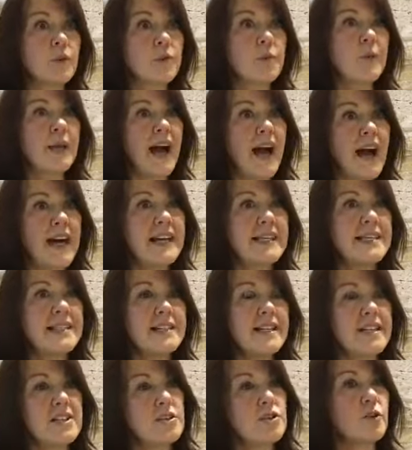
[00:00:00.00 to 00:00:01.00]
behind
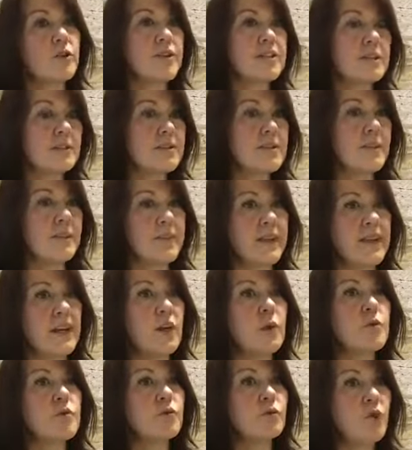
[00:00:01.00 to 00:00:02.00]
it, so that if something
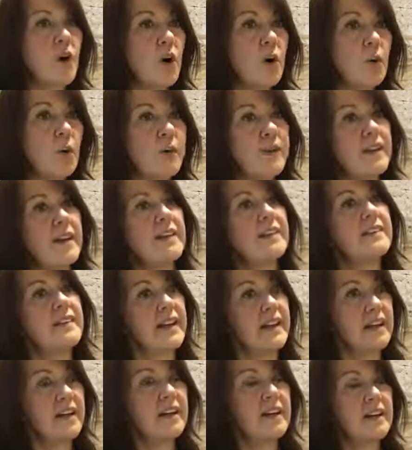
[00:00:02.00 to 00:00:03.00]
goes wrong with it,
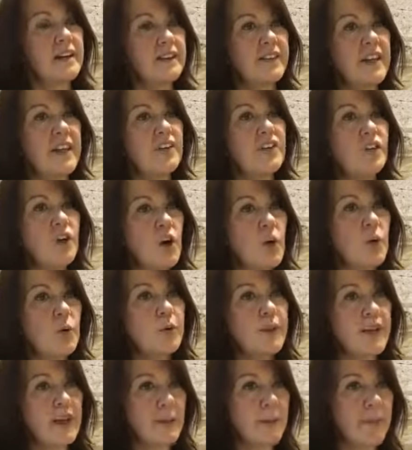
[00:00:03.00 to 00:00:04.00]
they know,
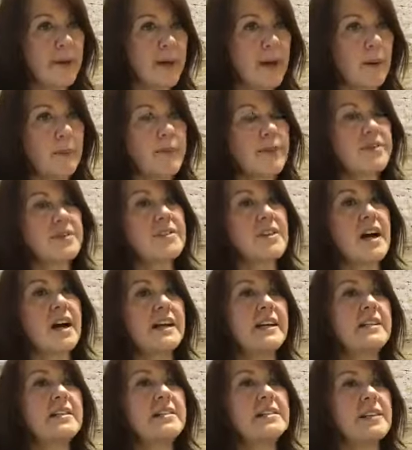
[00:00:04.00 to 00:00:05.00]
they can pick up the
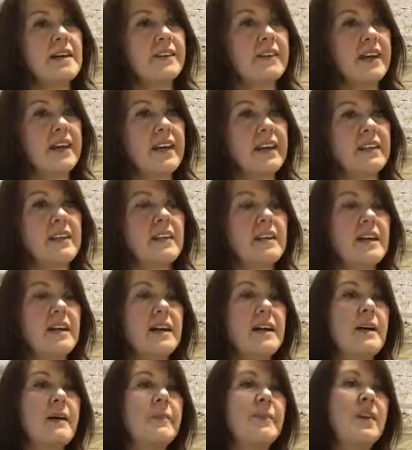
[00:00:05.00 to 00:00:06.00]
signs, and they
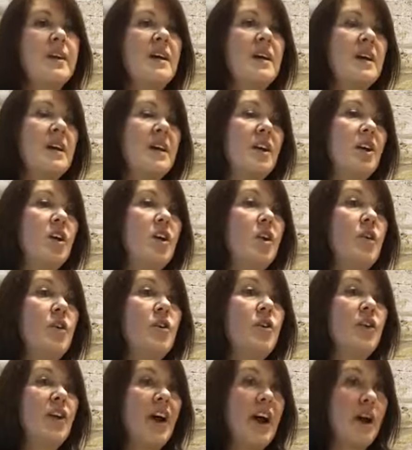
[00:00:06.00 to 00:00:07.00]
can
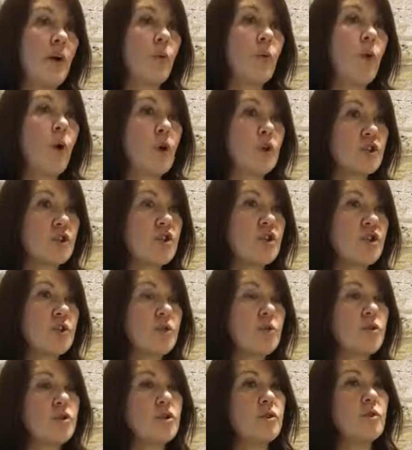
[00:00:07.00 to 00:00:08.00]
learn what to
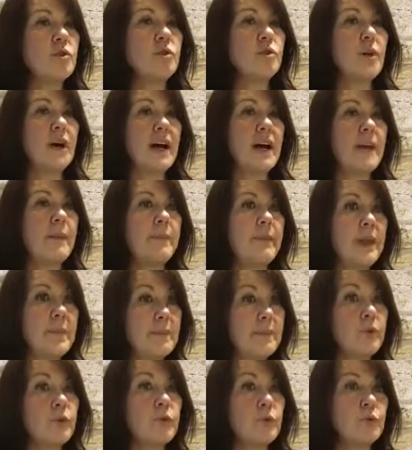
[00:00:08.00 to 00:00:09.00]
do to
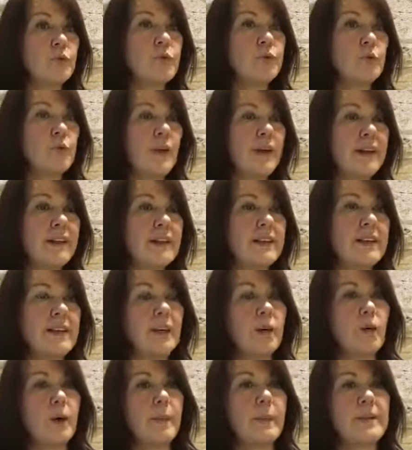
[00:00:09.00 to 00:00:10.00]
improve the way that the
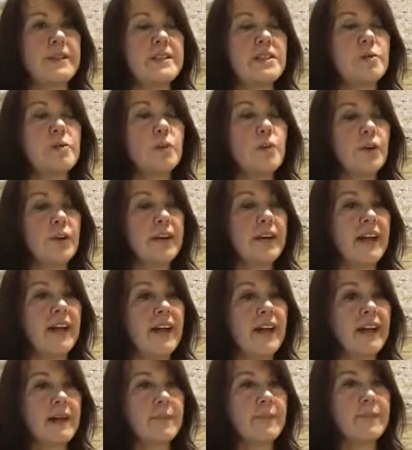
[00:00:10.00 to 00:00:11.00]
equipment is
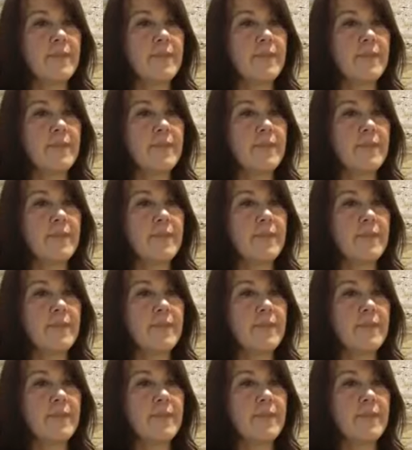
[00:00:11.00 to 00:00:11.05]
working.